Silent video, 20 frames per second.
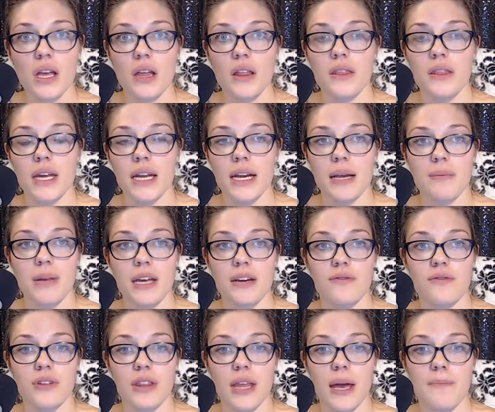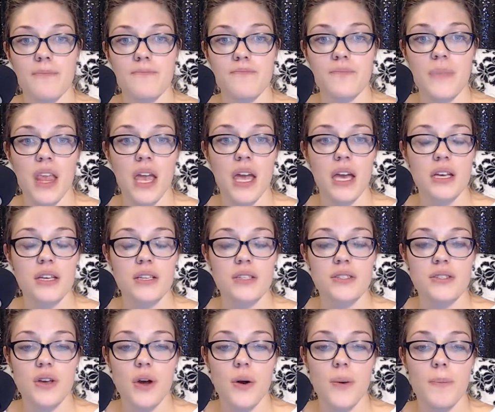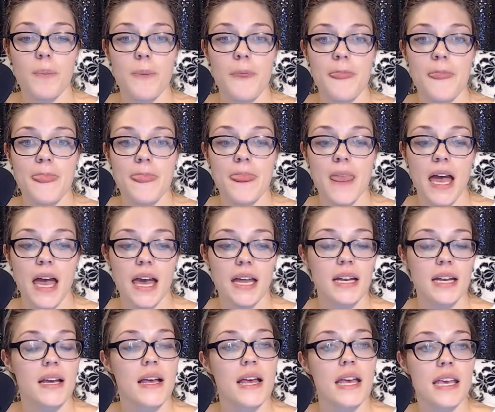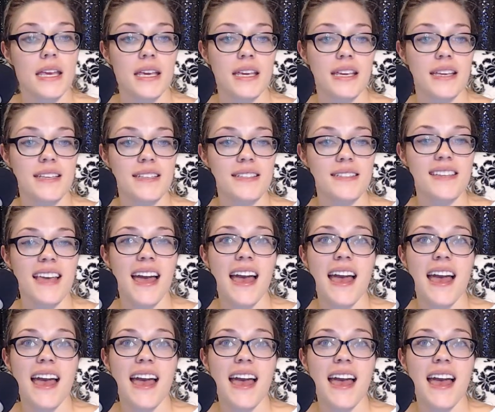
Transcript: that I made for them. So that is